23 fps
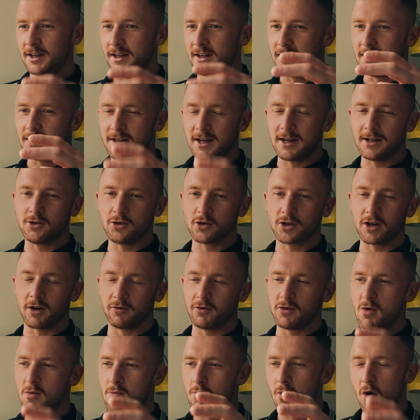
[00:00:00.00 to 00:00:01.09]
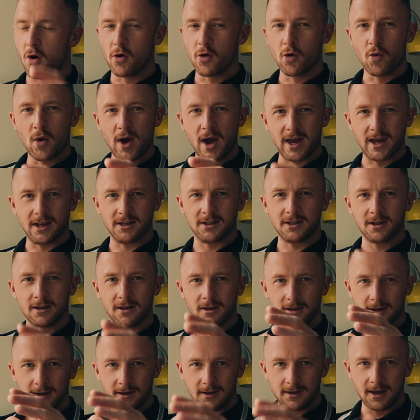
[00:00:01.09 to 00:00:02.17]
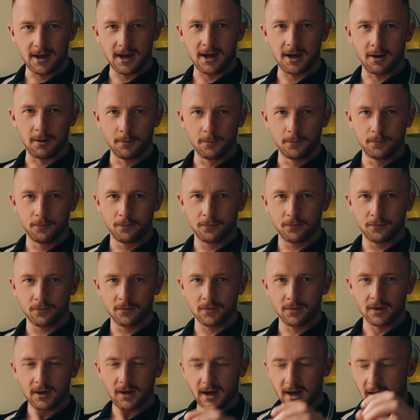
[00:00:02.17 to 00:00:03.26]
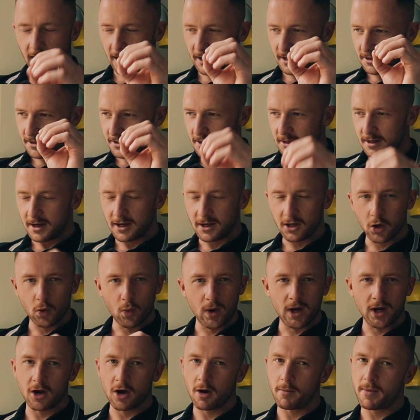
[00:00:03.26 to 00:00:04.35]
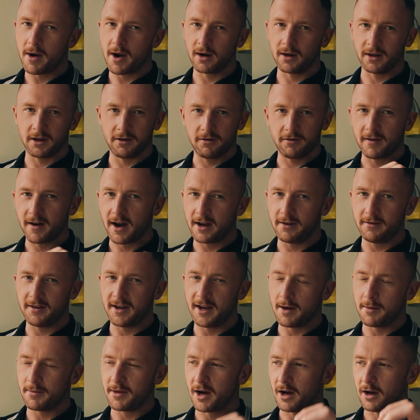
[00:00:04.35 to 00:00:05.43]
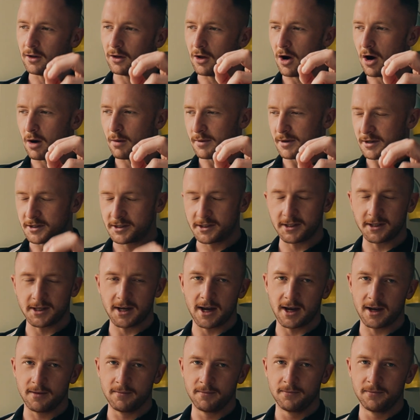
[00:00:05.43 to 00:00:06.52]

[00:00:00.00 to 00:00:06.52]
you say to yourself, tomorrow is the day. It is the day. You wake up early, 5 a.m, that alarm is set.